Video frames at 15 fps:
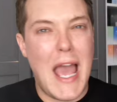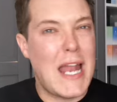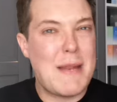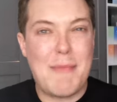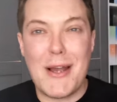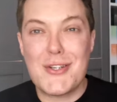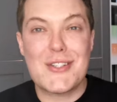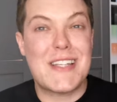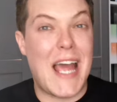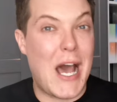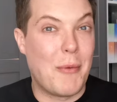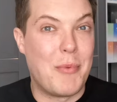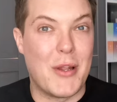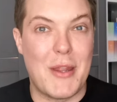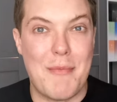and it might just
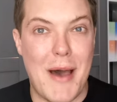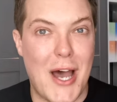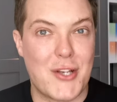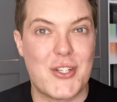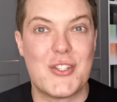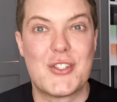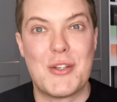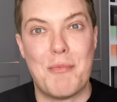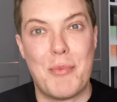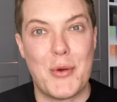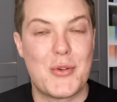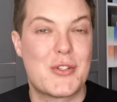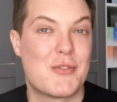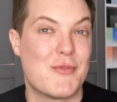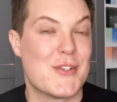help at the margins to
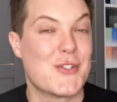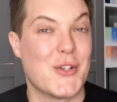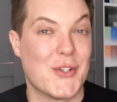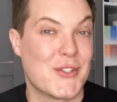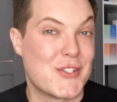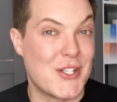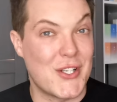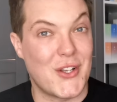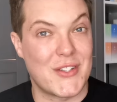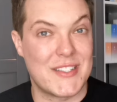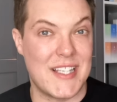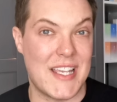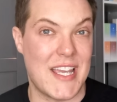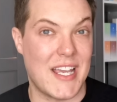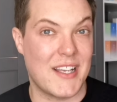boost the results that you're
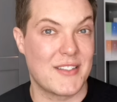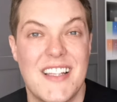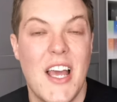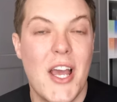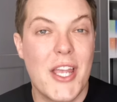seeing.